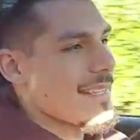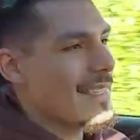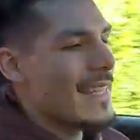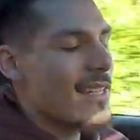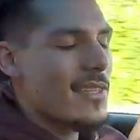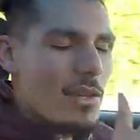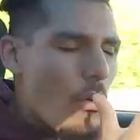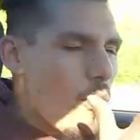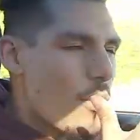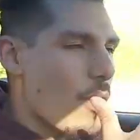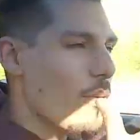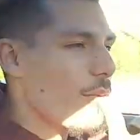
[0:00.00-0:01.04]
and that's so
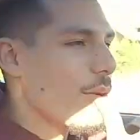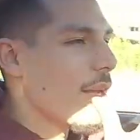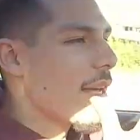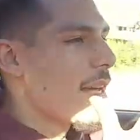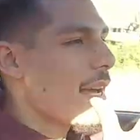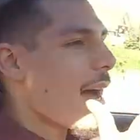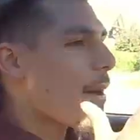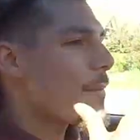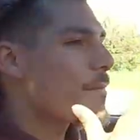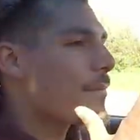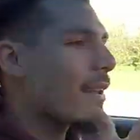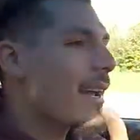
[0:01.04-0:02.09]
cool.
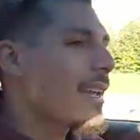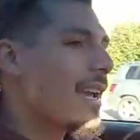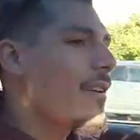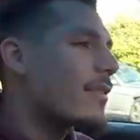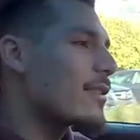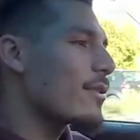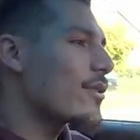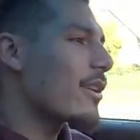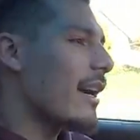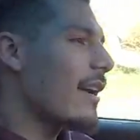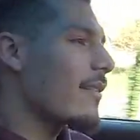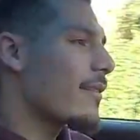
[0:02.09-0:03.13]
I gave it to
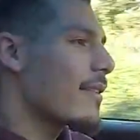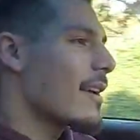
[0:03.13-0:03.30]
drive